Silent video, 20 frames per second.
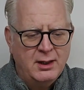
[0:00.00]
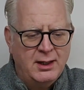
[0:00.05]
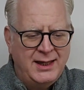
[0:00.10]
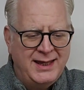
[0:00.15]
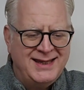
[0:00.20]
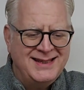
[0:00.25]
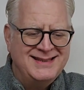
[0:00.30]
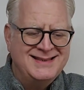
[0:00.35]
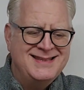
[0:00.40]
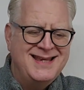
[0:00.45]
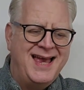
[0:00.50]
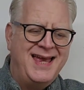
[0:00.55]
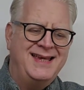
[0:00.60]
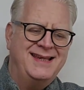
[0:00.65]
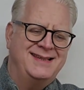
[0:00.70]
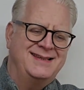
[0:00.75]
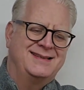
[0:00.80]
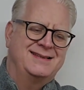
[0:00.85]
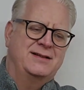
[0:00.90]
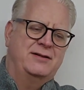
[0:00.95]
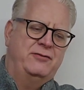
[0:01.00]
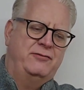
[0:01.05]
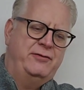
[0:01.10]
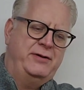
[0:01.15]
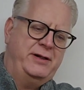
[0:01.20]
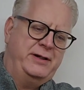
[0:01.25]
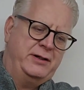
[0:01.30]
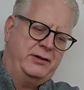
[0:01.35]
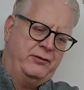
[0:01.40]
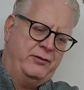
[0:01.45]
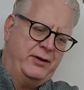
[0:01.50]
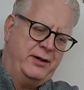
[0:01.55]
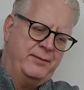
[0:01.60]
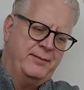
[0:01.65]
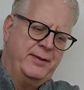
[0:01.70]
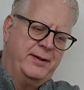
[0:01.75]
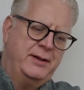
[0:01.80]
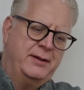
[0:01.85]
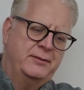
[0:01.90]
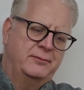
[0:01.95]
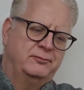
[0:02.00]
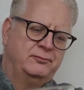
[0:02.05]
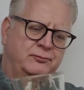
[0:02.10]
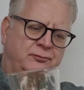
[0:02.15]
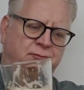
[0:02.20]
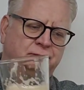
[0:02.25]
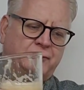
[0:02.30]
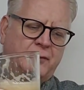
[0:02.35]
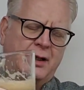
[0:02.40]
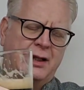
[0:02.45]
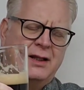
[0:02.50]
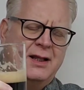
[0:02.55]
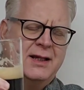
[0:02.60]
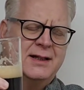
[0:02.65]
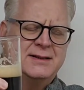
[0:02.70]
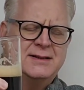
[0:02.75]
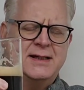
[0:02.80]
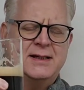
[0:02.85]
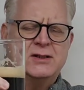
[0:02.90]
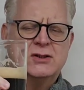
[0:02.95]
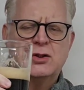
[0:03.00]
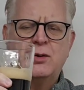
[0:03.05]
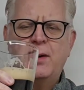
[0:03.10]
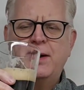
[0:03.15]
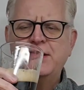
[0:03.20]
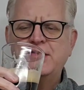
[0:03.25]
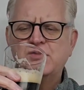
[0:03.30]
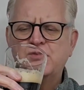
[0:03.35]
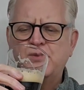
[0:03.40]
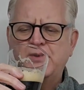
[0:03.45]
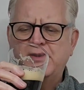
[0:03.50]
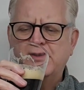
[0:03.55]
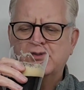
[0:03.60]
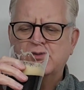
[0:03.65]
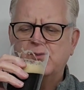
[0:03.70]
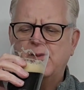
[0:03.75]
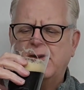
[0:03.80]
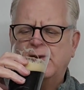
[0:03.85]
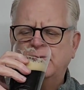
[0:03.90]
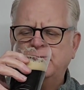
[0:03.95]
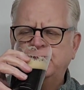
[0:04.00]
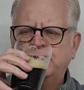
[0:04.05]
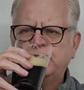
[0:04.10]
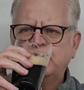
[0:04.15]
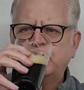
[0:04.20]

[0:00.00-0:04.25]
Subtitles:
It tastes really creamy. Like I say, it's quite sweet as well.